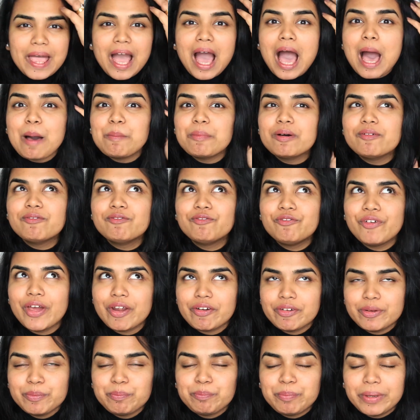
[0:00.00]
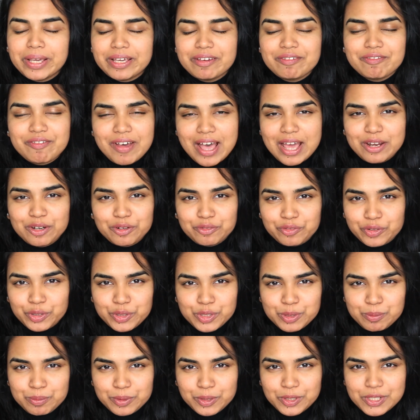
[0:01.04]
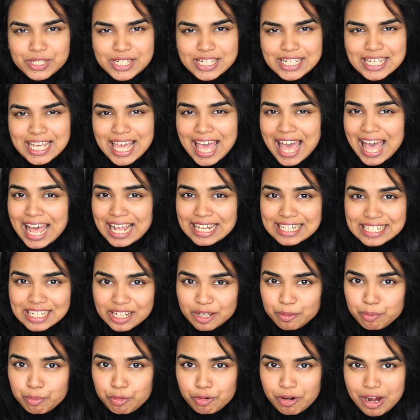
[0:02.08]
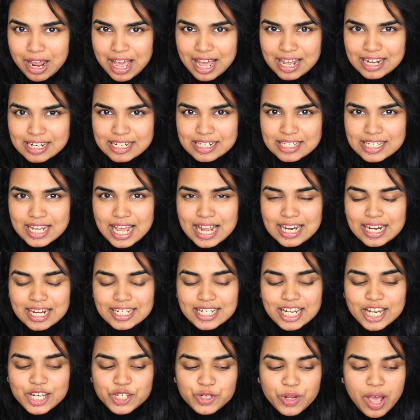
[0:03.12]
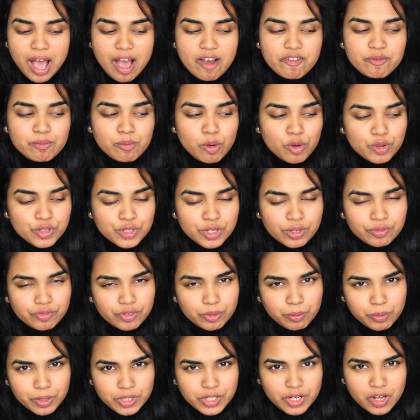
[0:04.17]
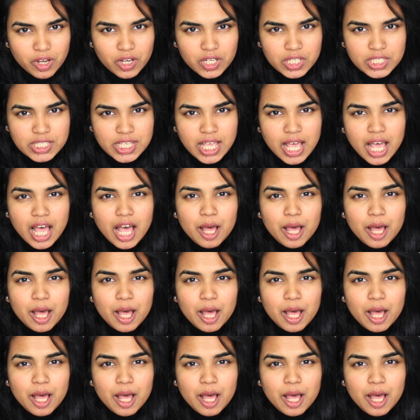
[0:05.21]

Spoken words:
I'm a very big fan of Huda Beauty and her brand, and I tend to have most of her products,